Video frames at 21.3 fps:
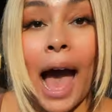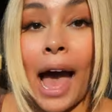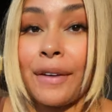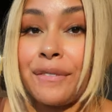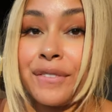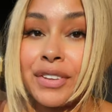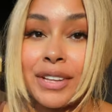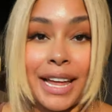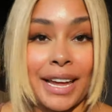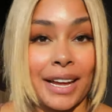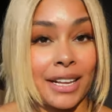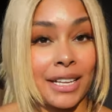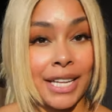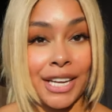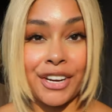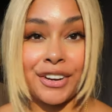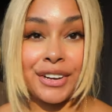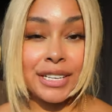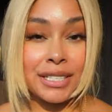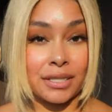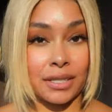I feel like
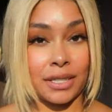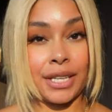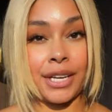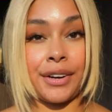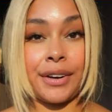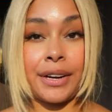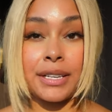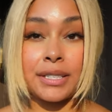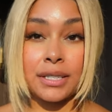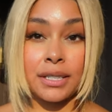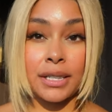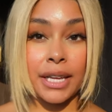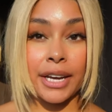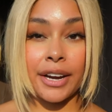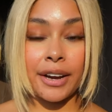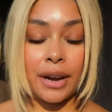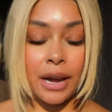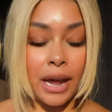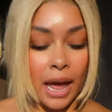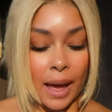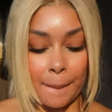clear is clear is
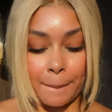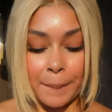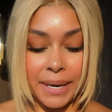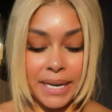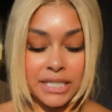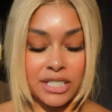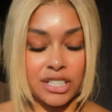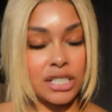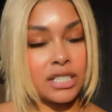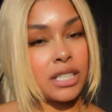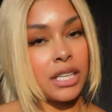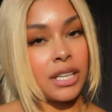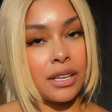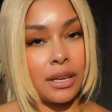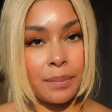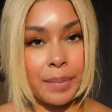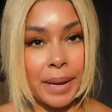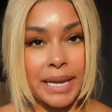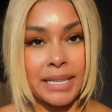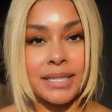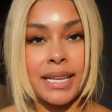clear, but it's just a good
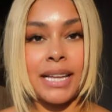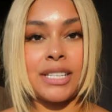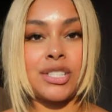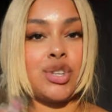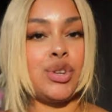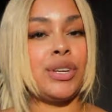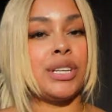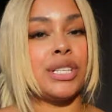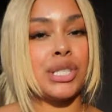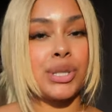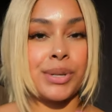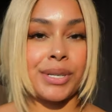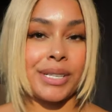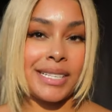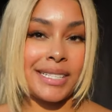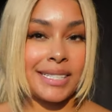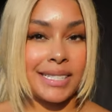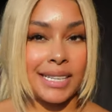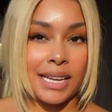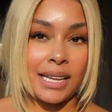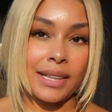baseline so you can sort of
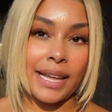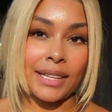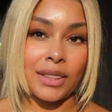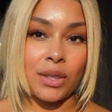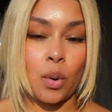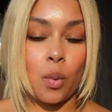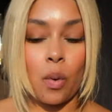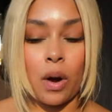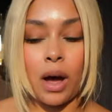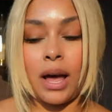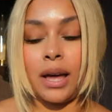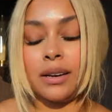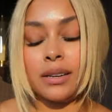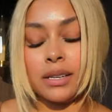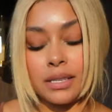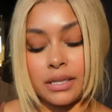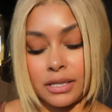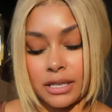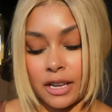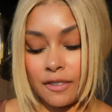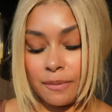see like the wand
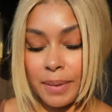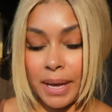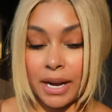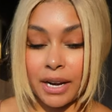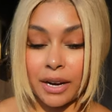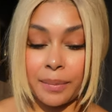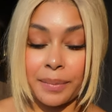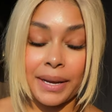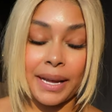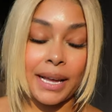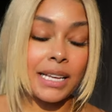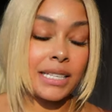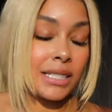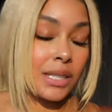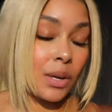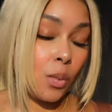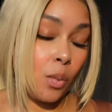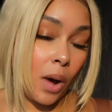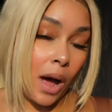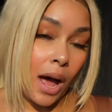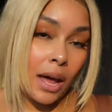and stuff better because the
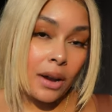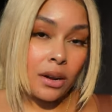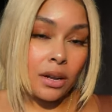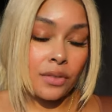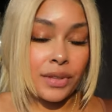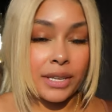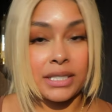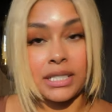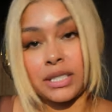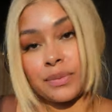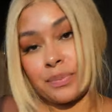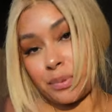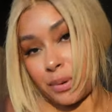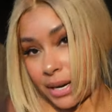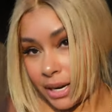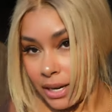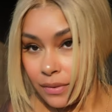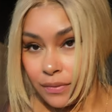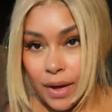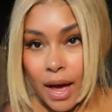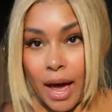wand on this is
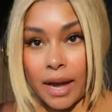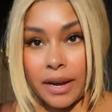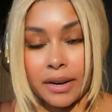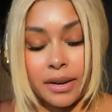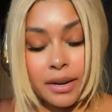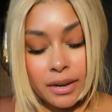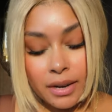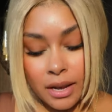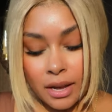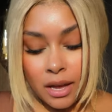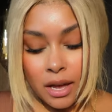pretty fire.